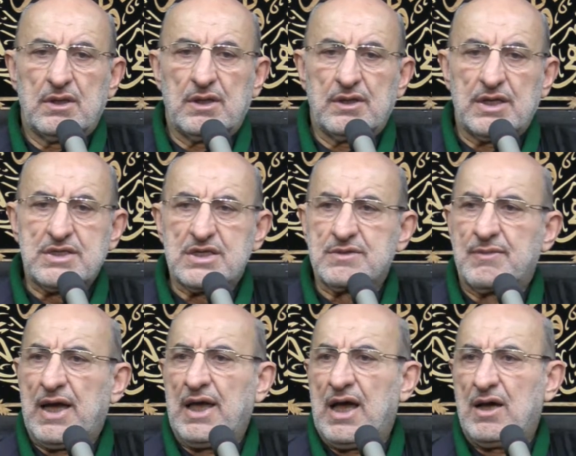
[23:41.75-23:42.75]
This is
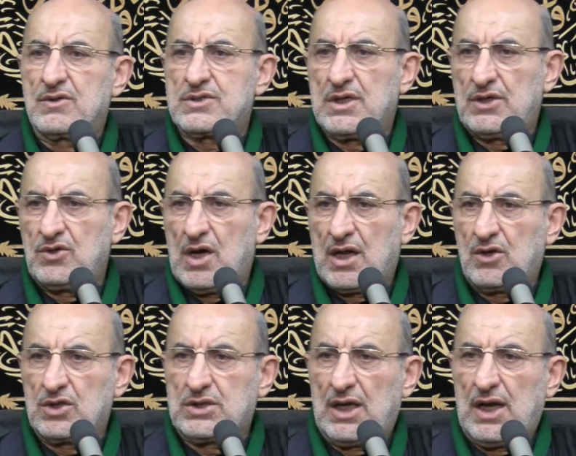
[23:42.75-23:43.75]
my house and you are
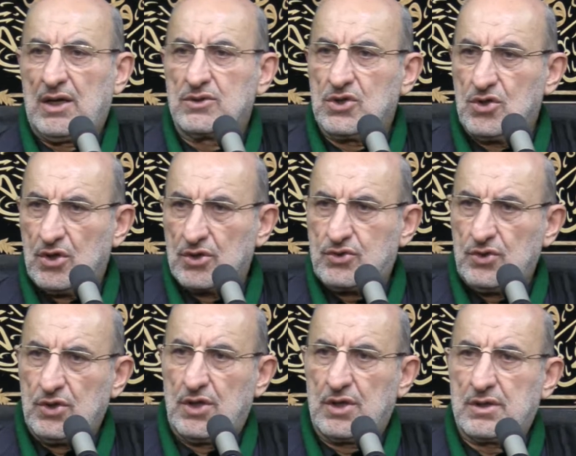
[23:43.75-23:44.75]
not allowed. Go to
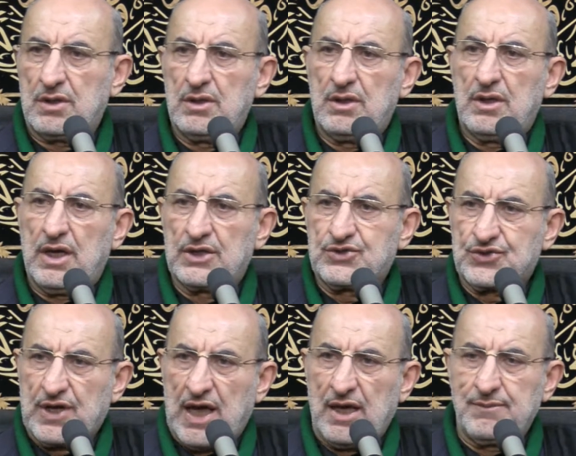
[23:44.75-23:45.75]
your
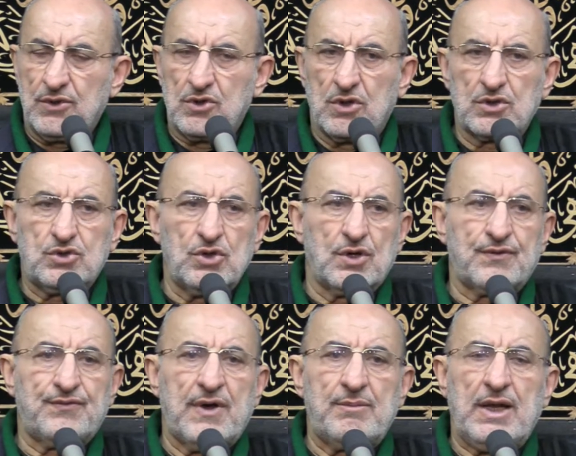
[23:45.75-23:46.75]
tribe, go to your
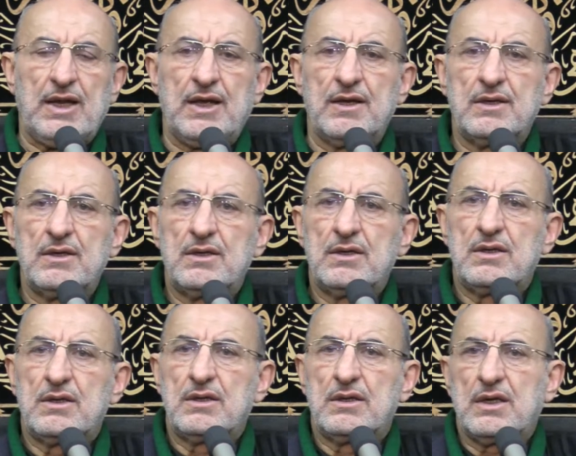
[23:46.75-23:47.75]
family.
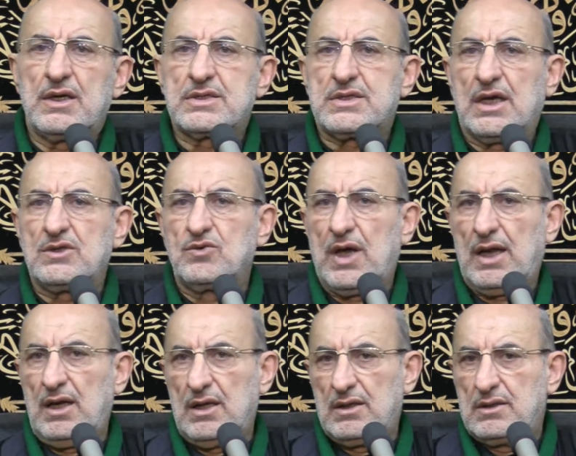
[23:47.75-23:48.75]
He said, well,
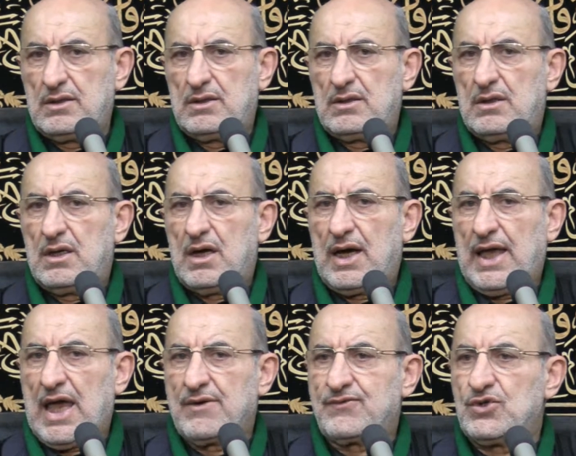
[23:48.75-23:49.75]
I
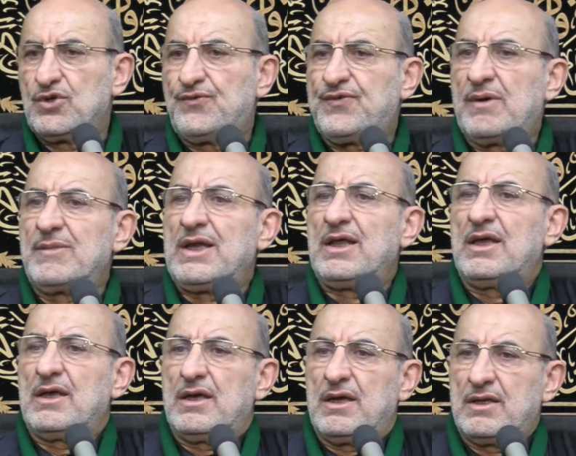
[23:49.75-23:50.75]
have no
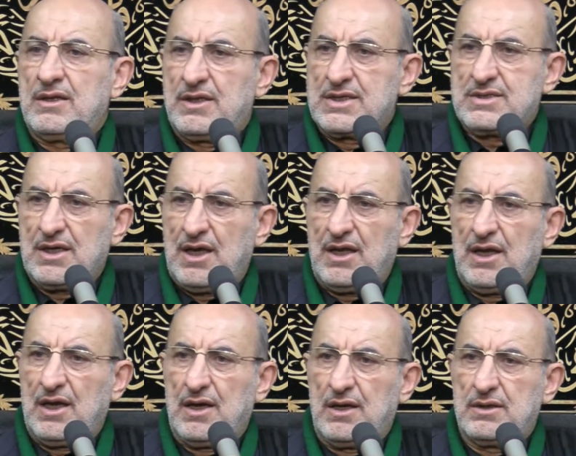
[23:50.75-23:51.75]
family in this
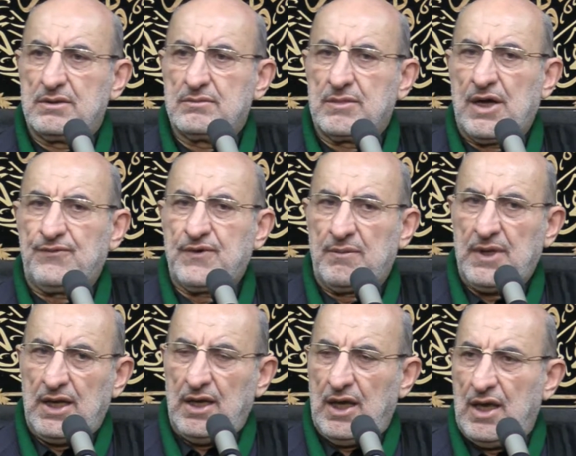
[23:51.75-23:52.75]
area. My
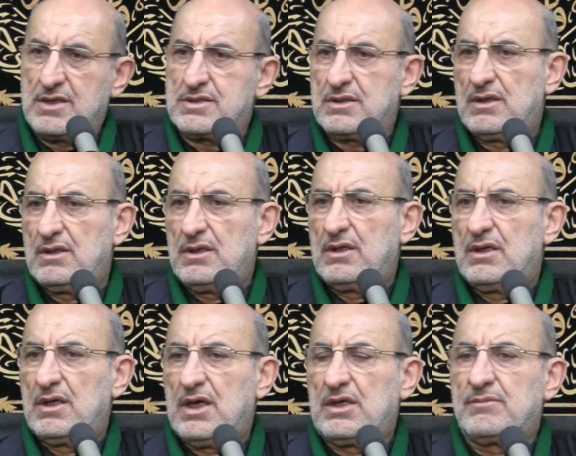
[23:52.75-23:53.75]
family is
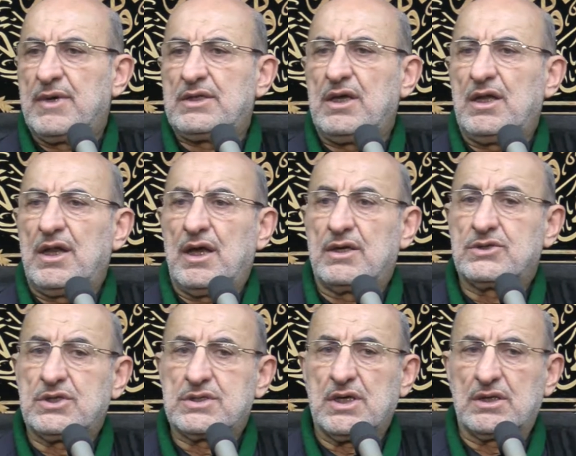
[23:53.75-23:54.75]
in Medina.
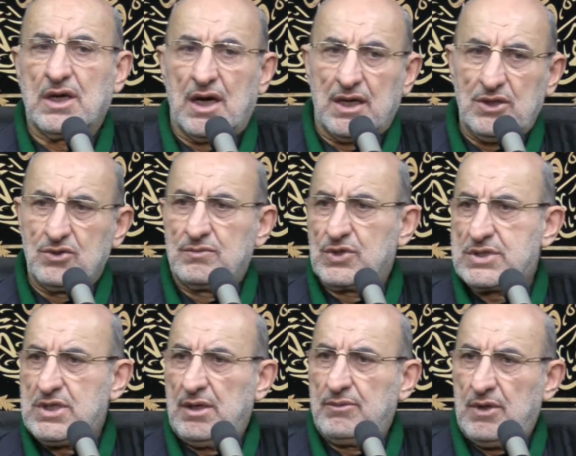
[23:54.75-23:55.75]
She said, are you
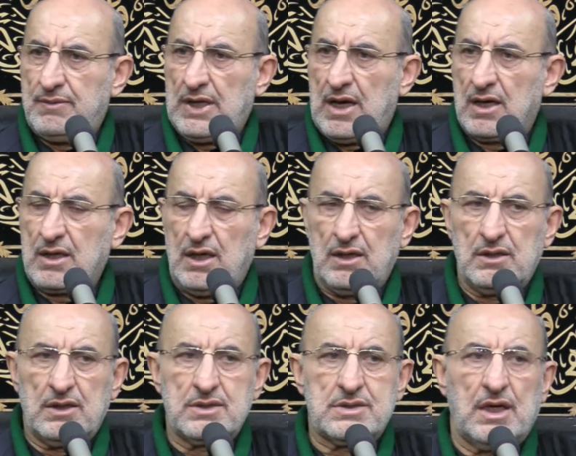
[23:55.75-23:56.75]
Muslim, Ibn Aqil?
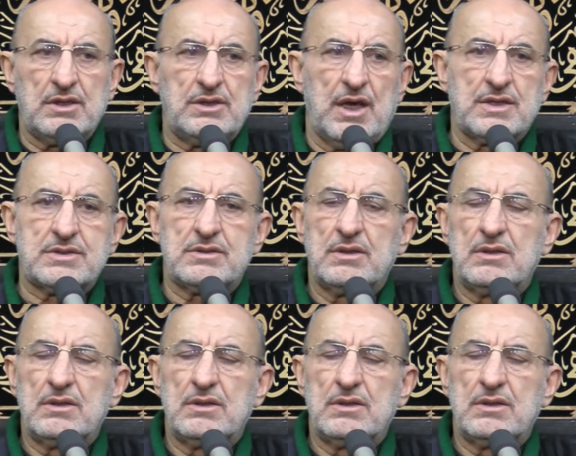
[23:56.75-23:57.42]
He said, yes.